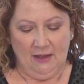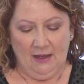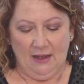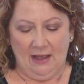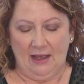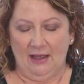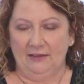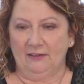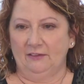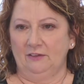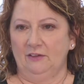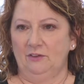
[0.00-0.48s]

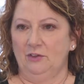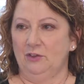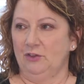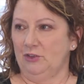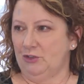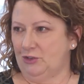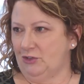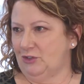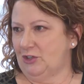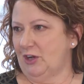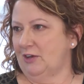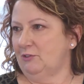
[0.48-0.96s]
And
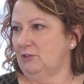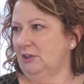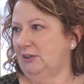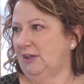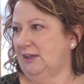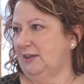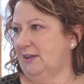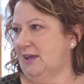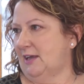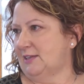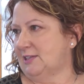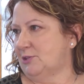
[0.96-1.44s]
generally
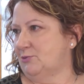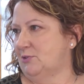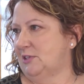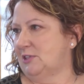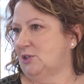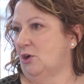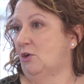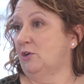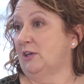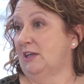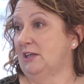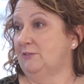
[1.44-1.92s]
that's
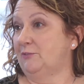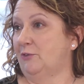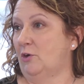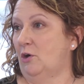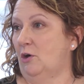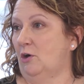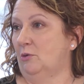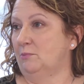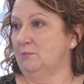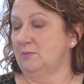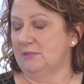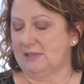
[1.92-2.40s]
resulting
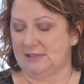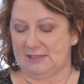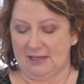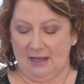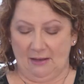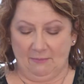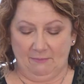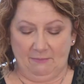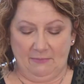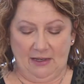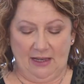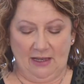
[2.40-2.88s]
from
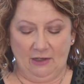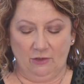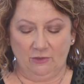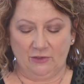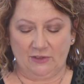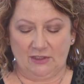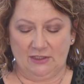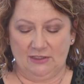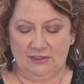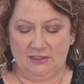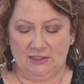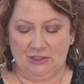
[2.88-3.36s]
some
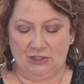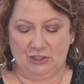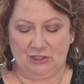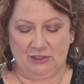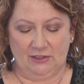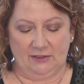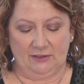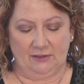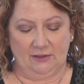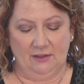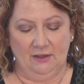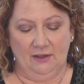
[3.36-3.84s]
health condition.
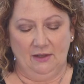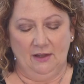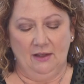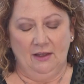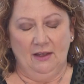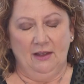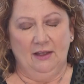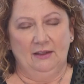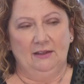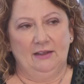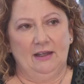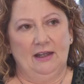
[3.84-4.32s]

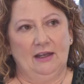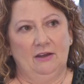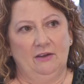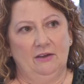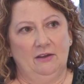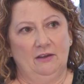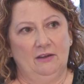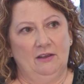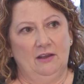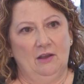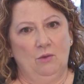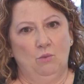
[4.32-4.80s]

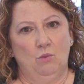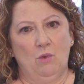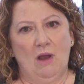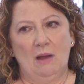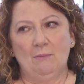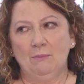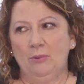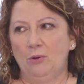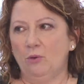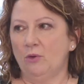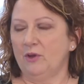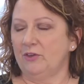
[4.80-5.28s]
Now,
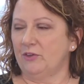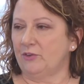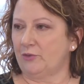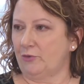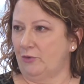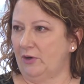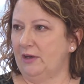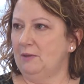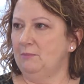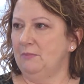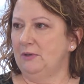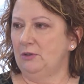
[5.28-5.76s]

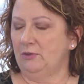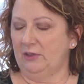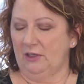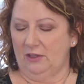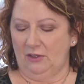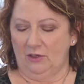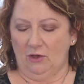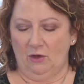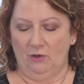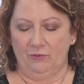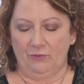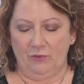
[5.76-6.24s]
1.3
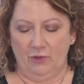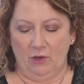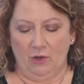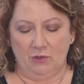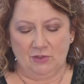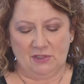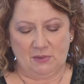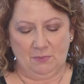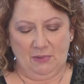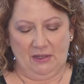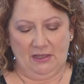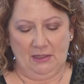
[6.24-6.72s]
million of
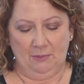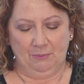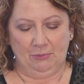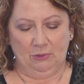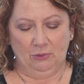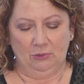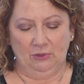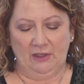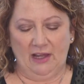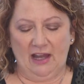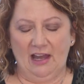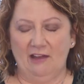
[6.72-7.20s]
those
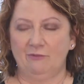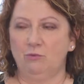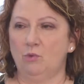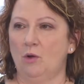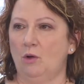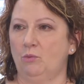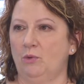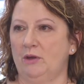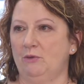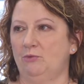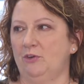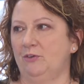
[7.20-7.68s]
people have
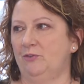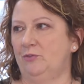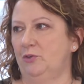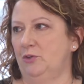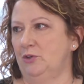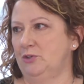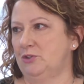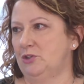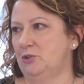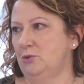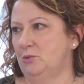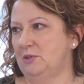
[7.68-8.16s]
what we refer
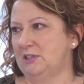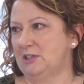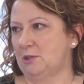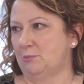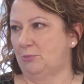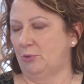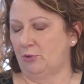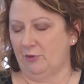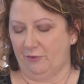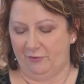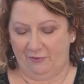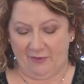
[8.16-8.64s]
to as a
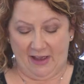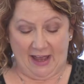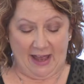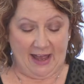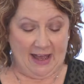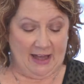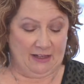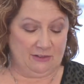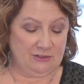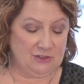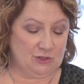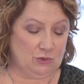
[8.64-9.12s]

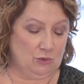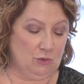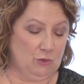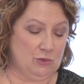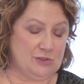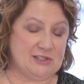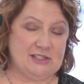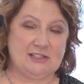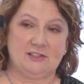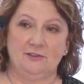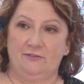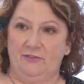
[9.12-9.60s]
profound or
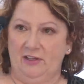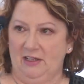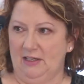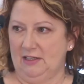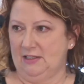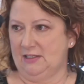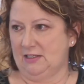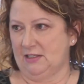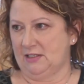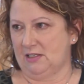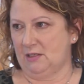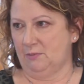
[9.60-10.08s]
severe
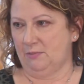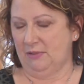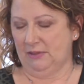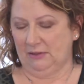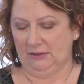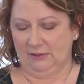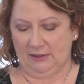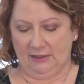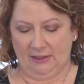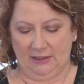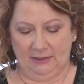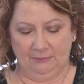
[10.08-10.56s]

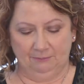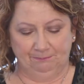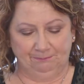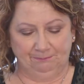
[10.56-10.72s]
disability.